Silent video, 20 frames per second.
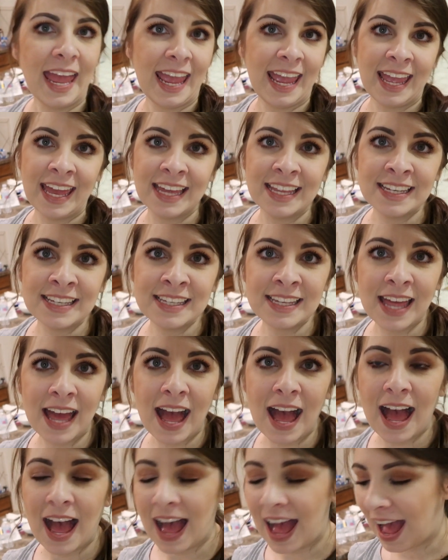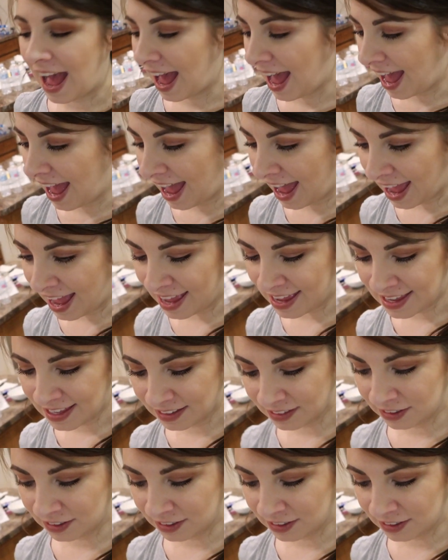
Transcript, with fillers: and I